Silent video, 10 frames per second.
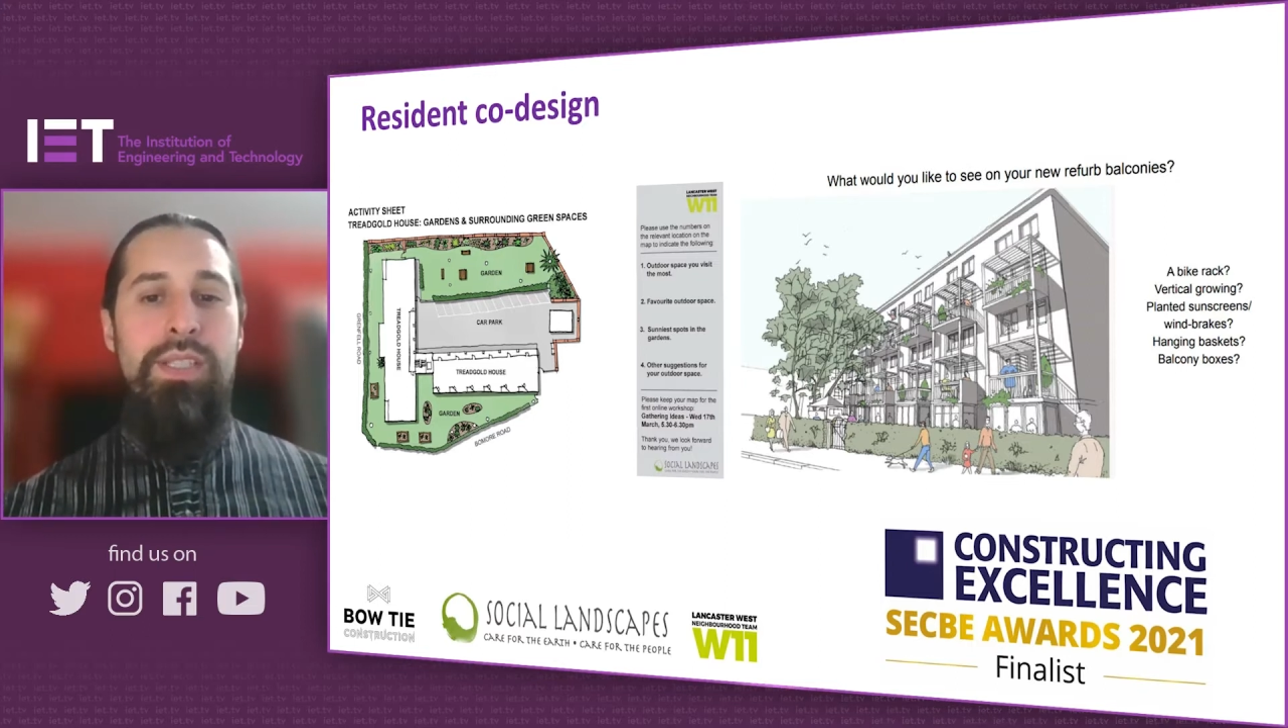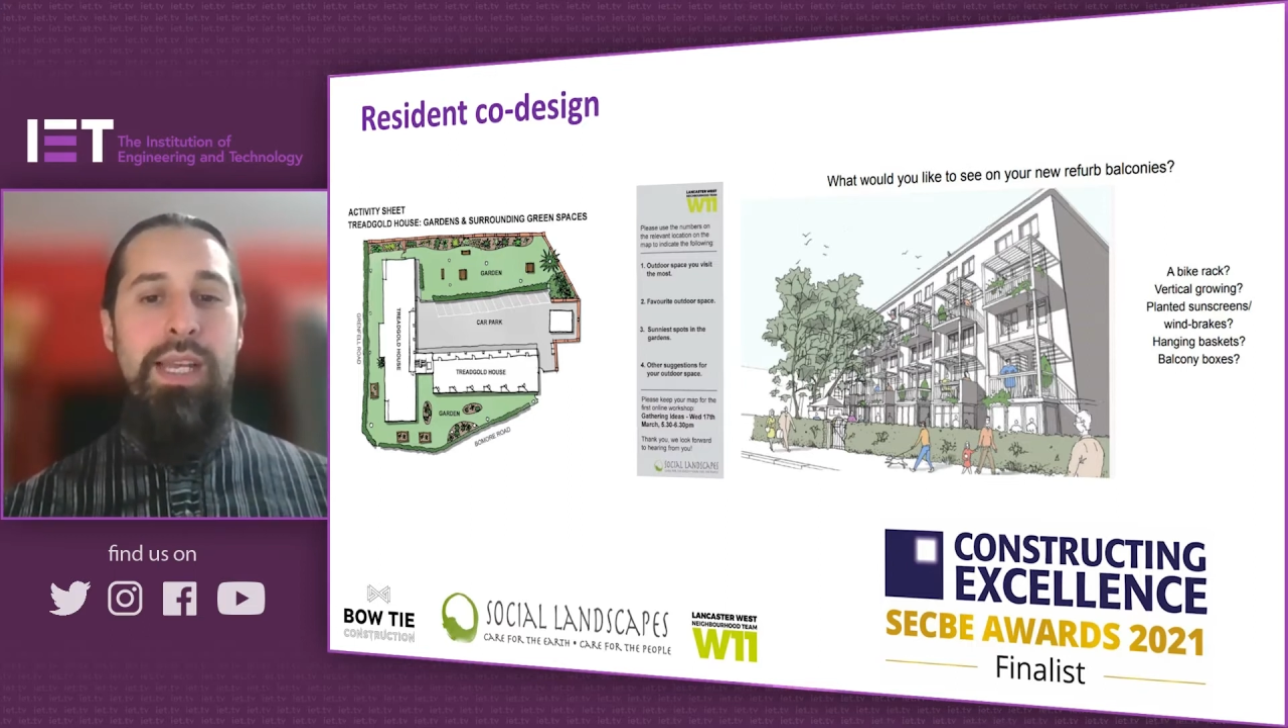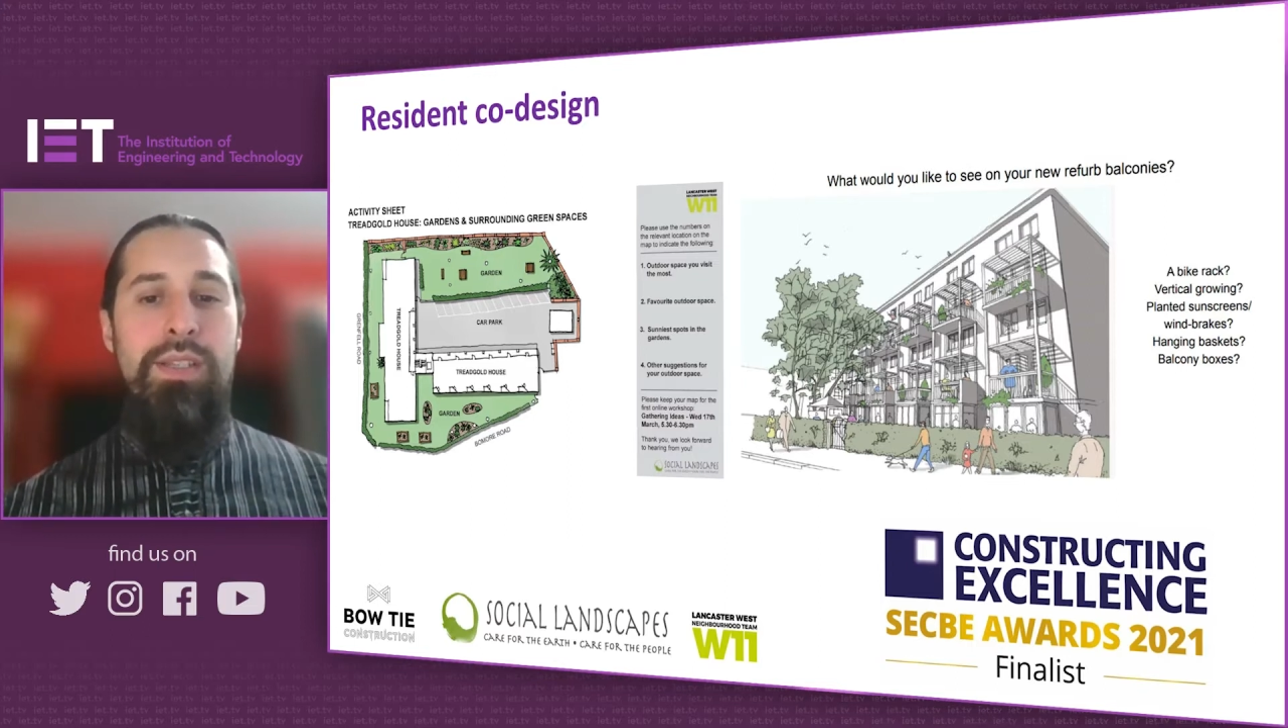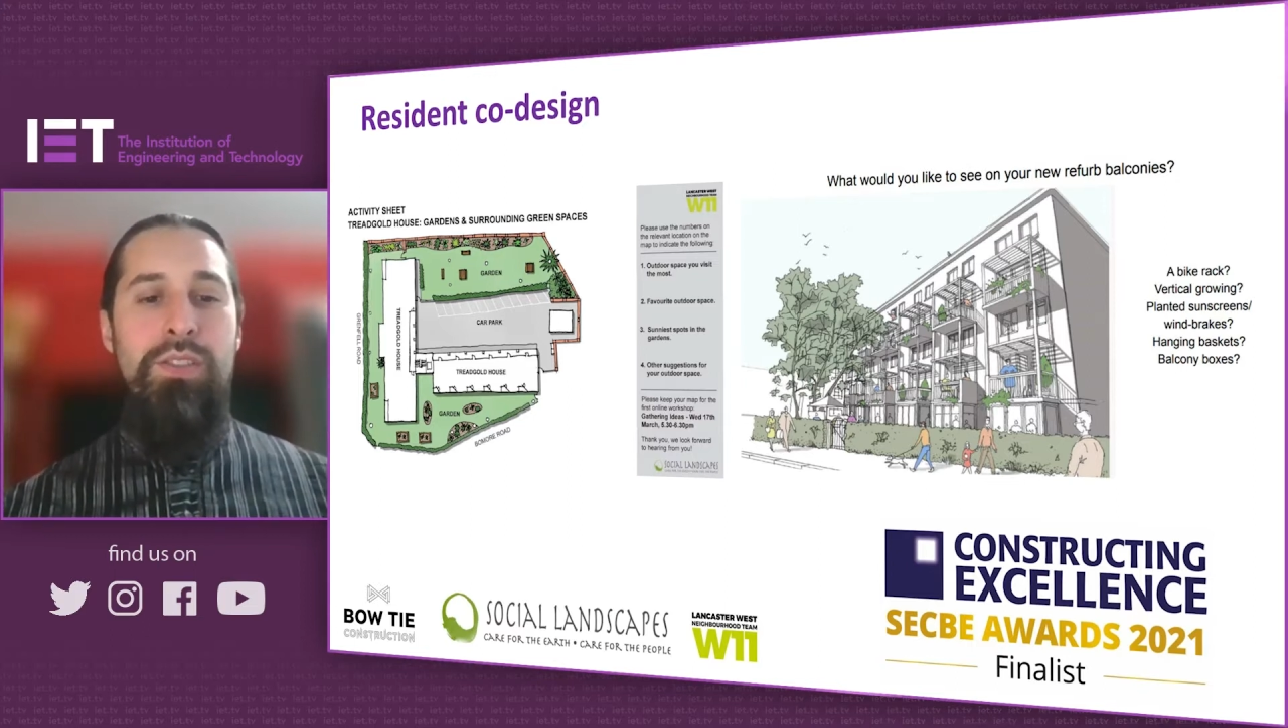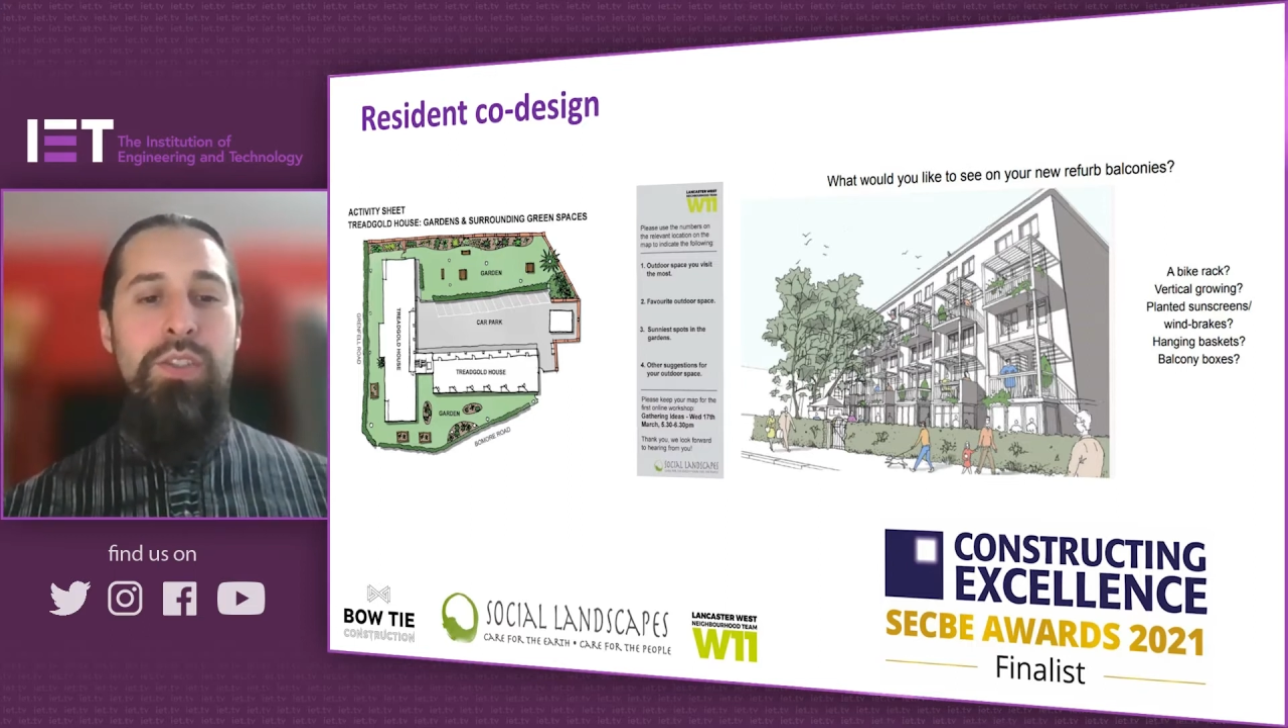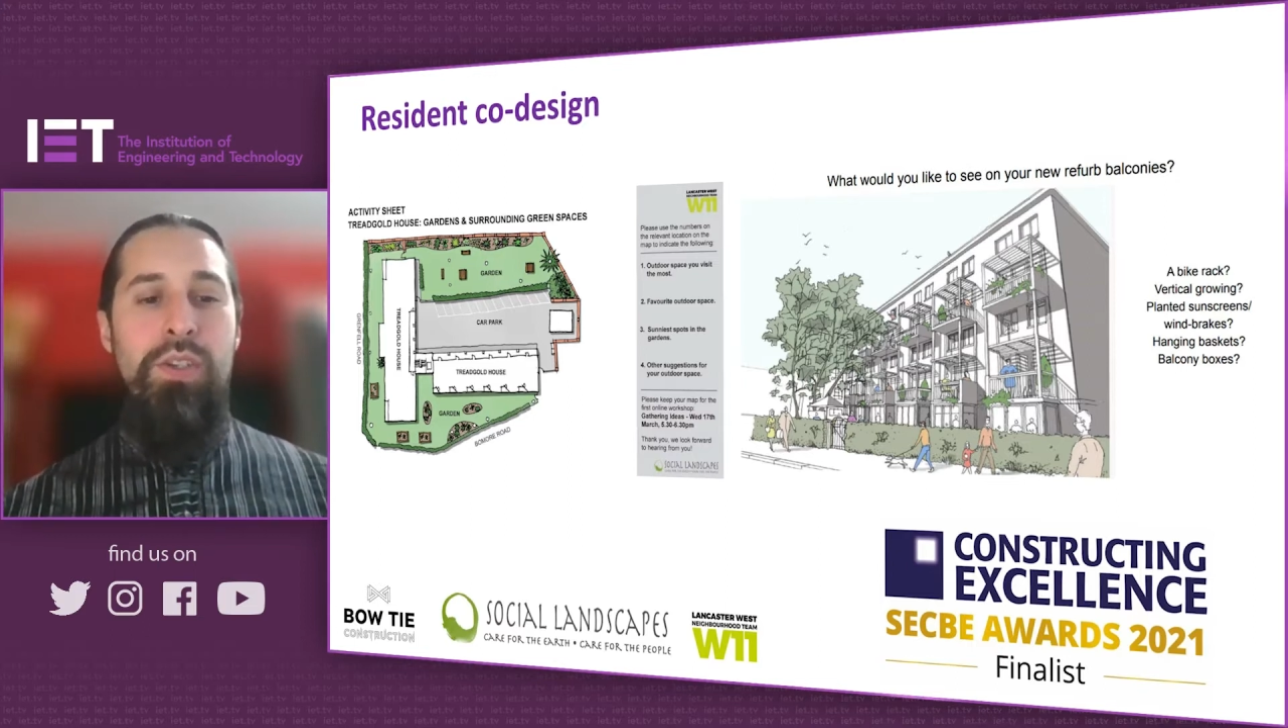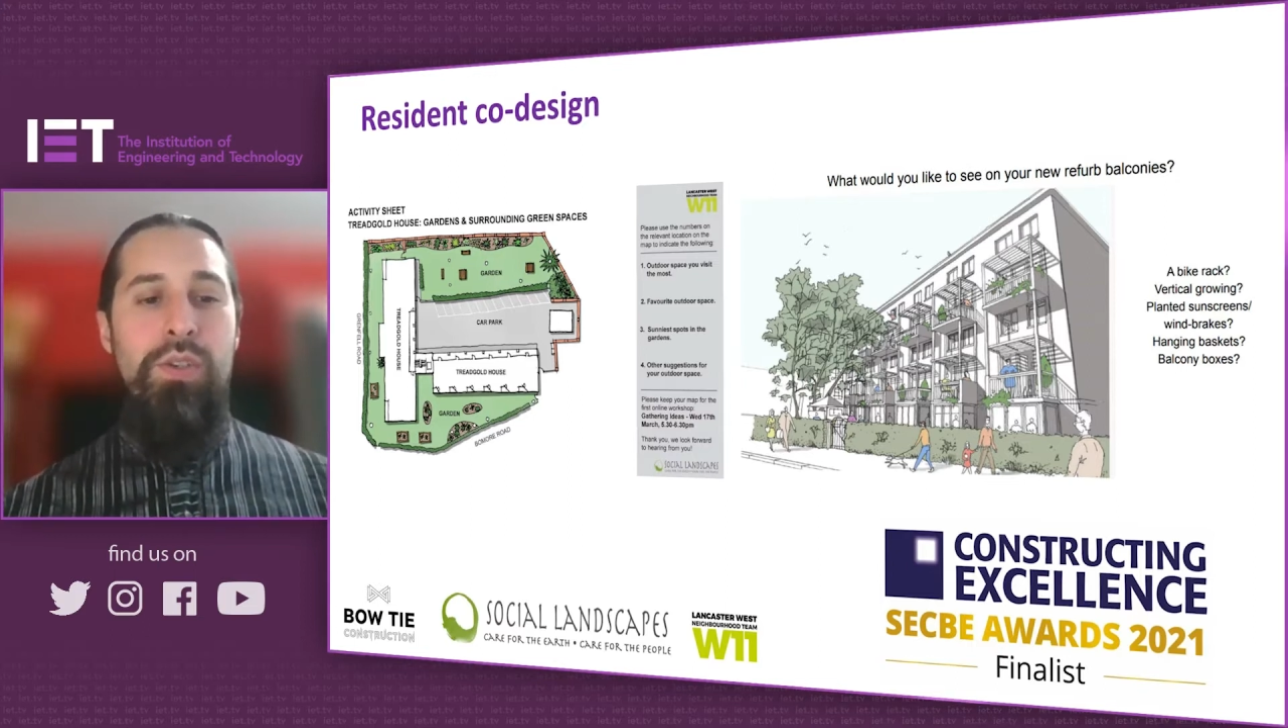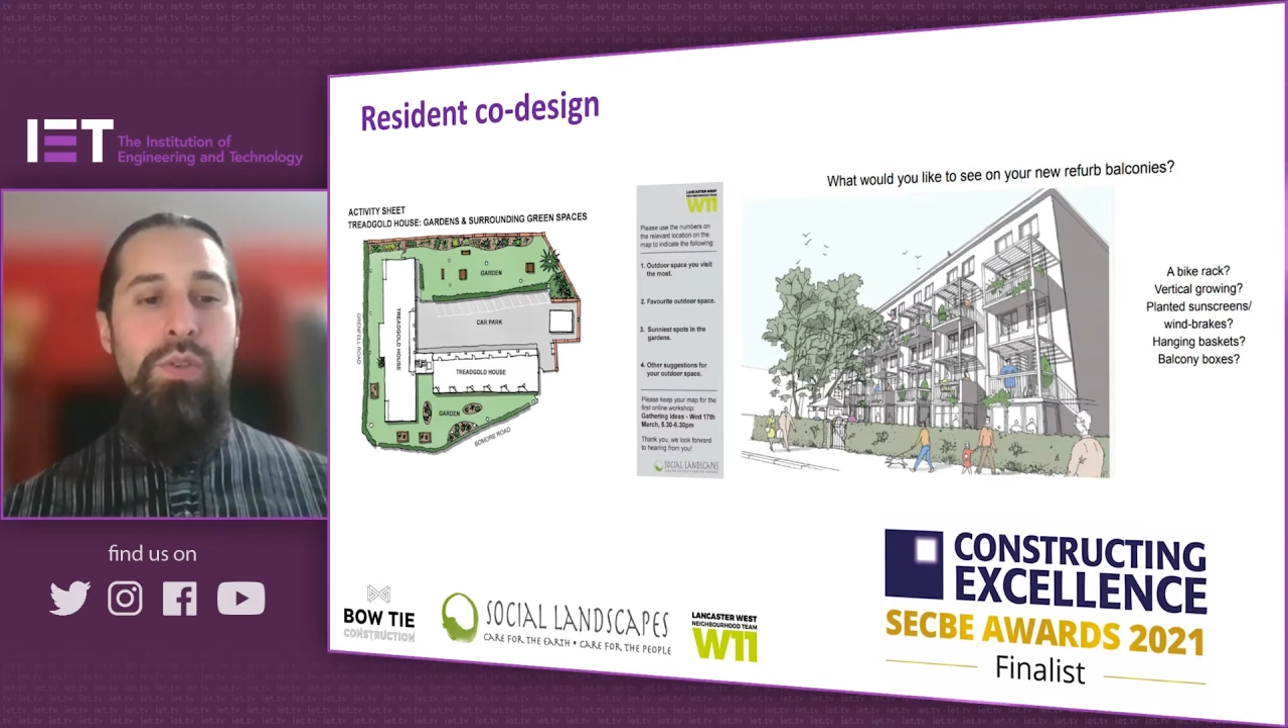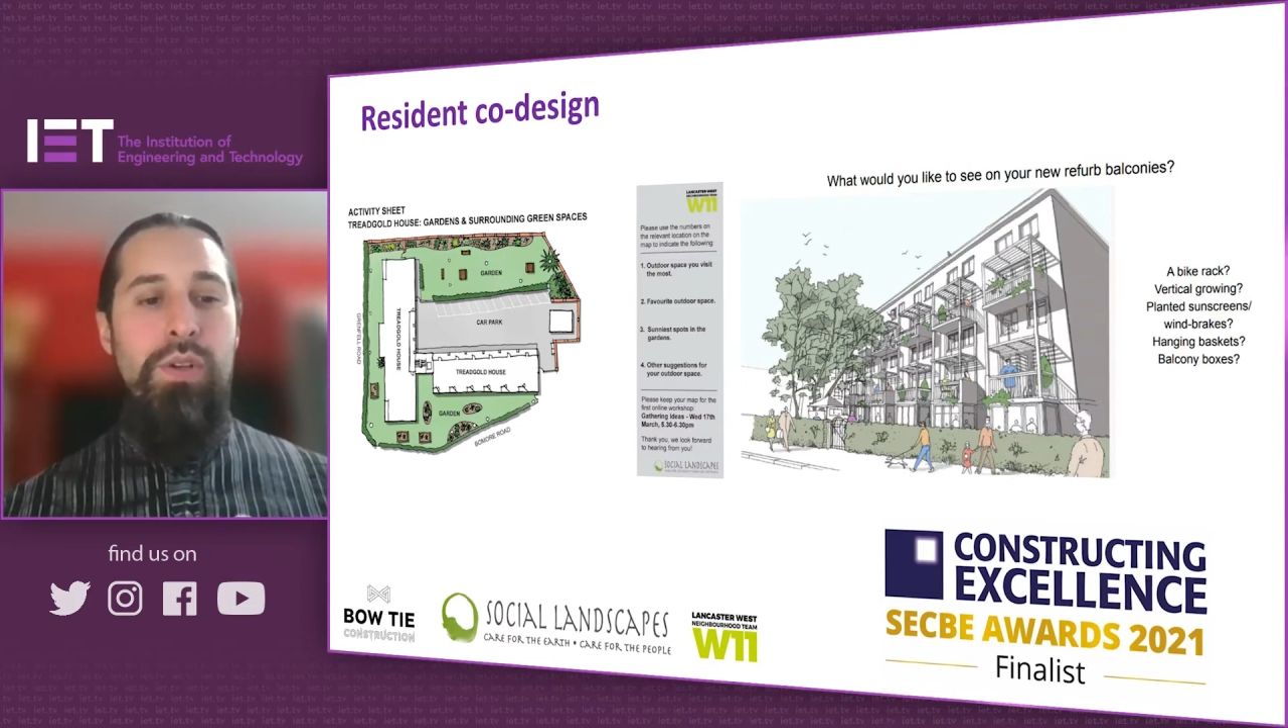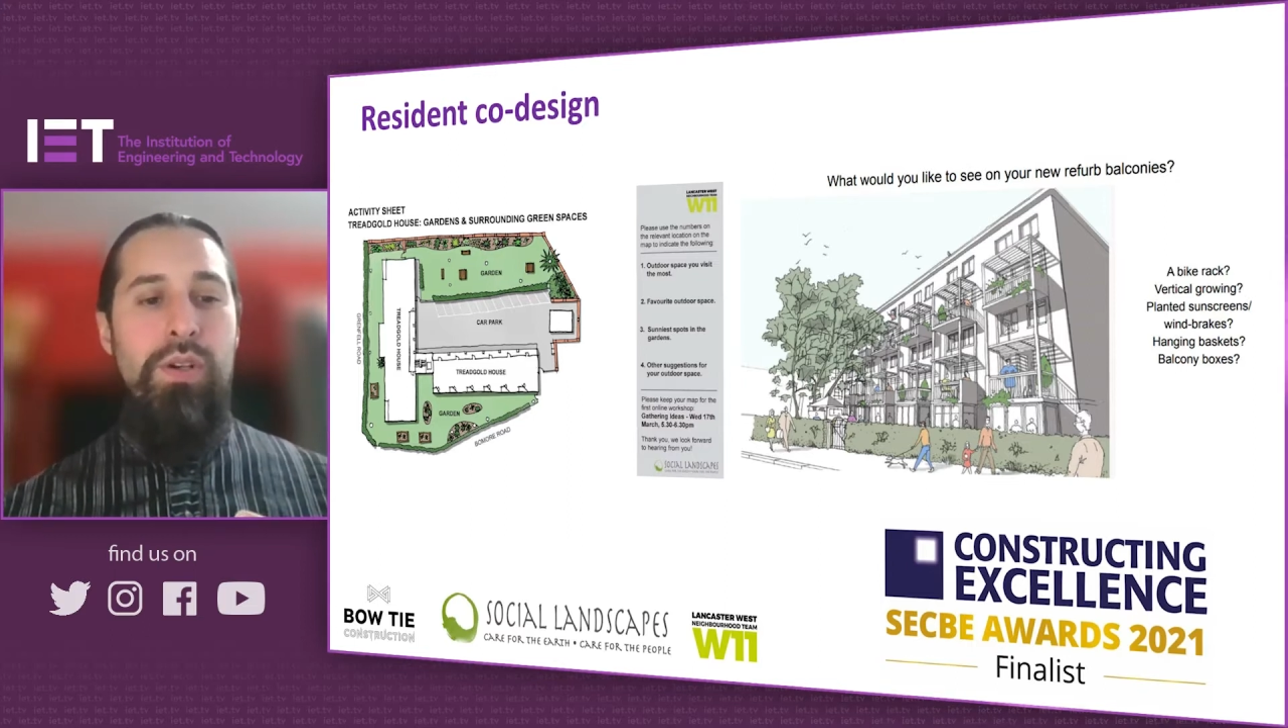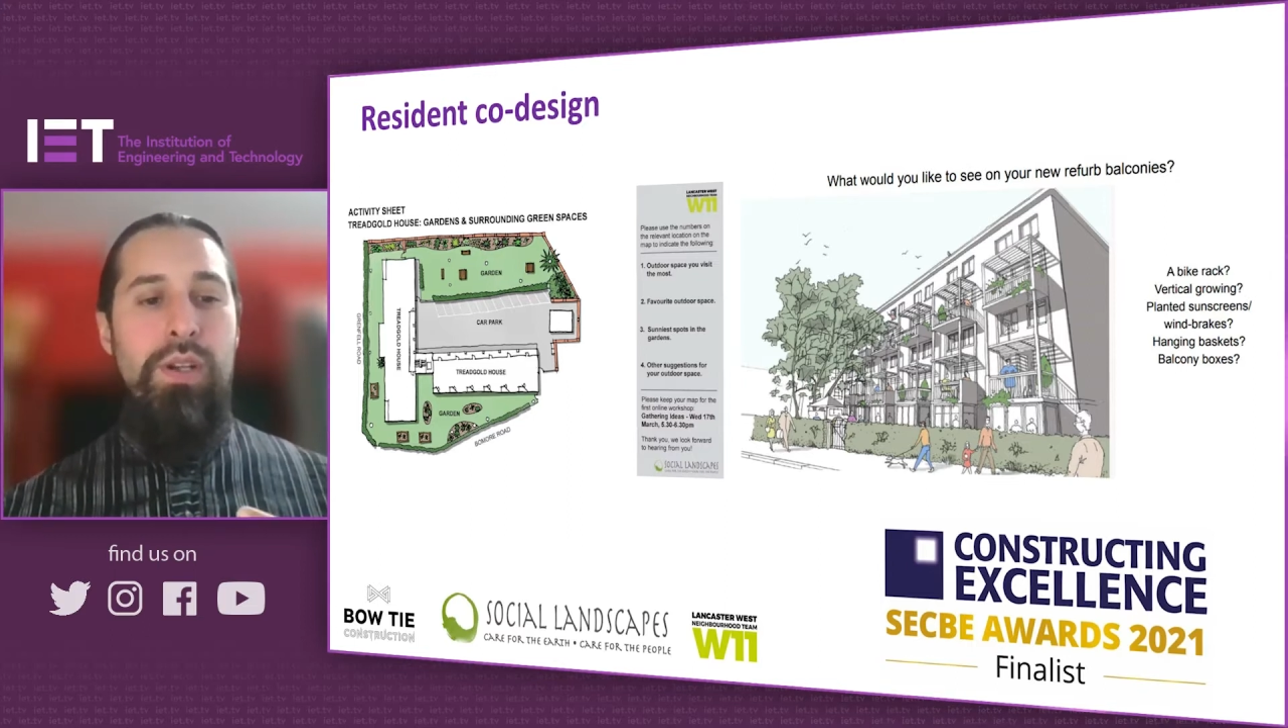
down to